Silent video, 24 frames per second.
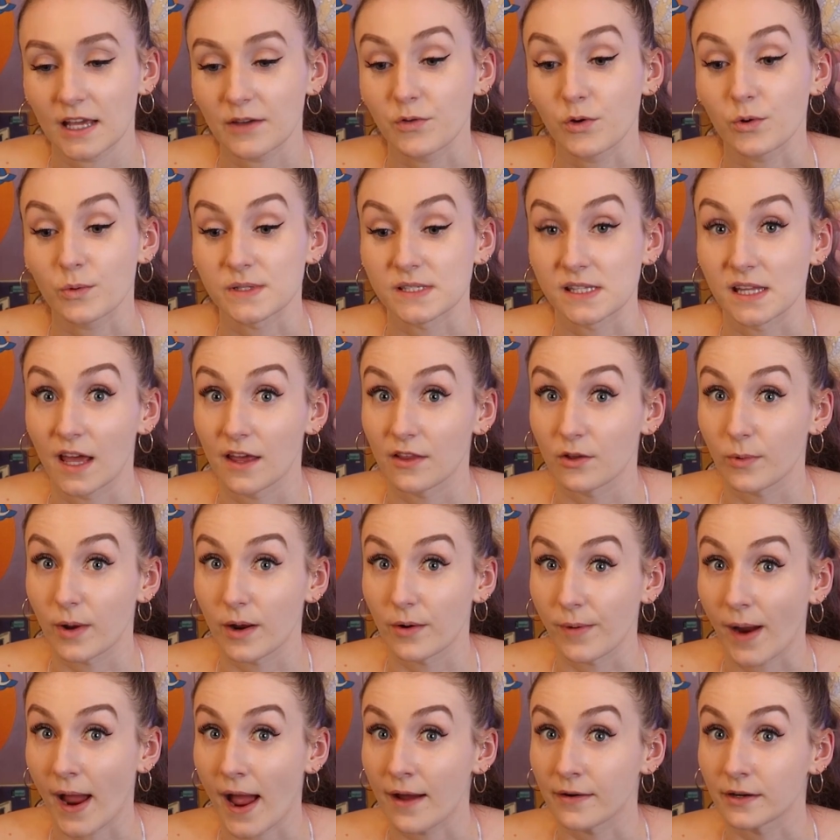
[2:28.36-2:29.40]
If it was the other
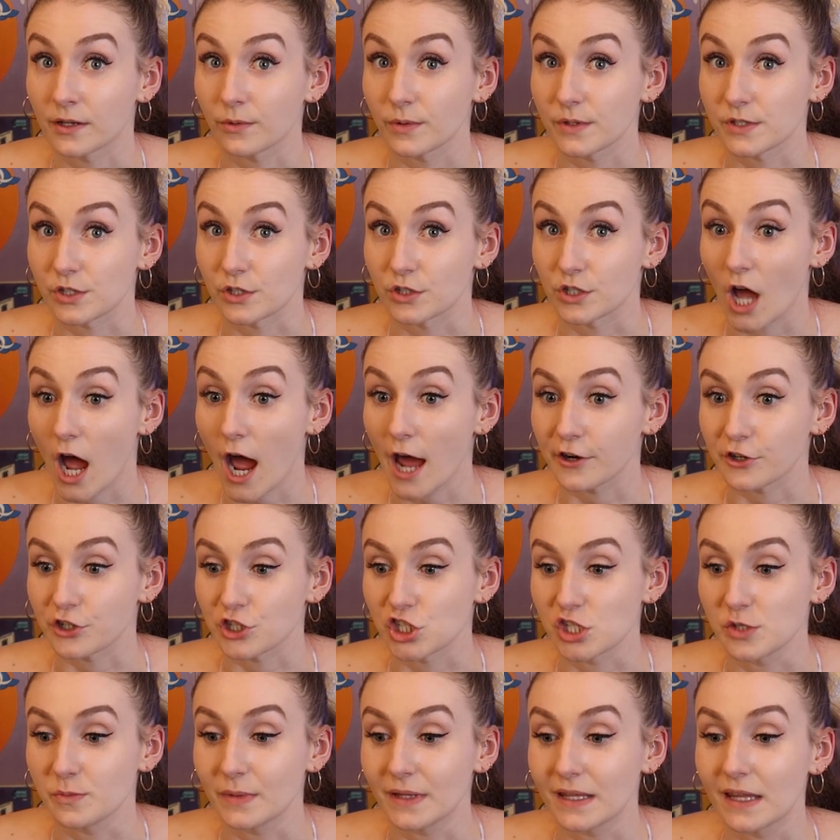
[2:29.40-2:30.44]
way around, it was her daughter,
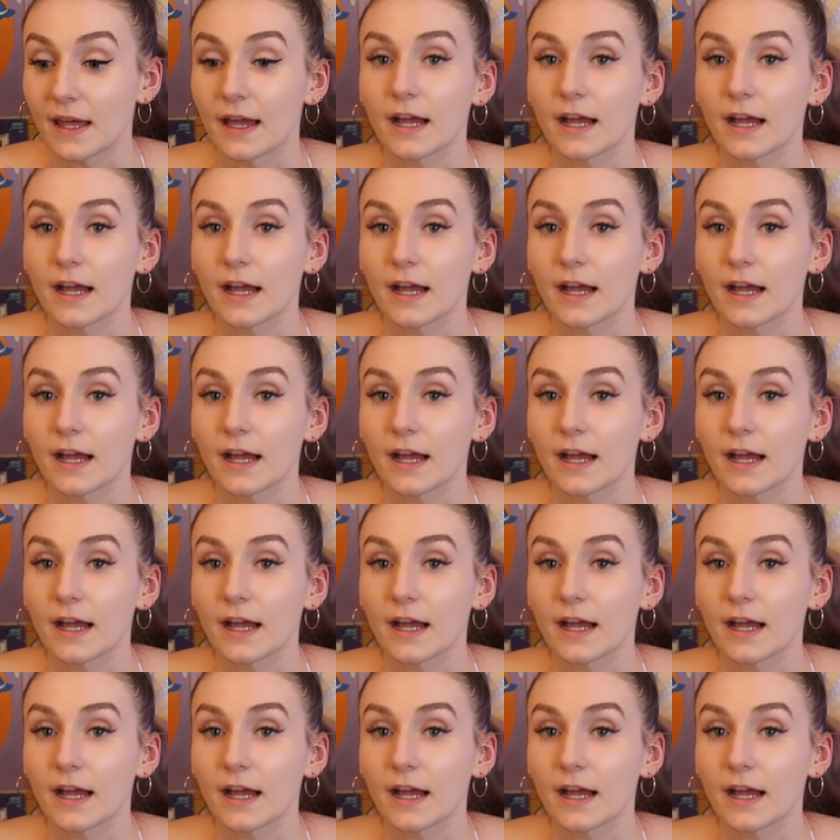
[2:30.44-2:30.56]
she'd be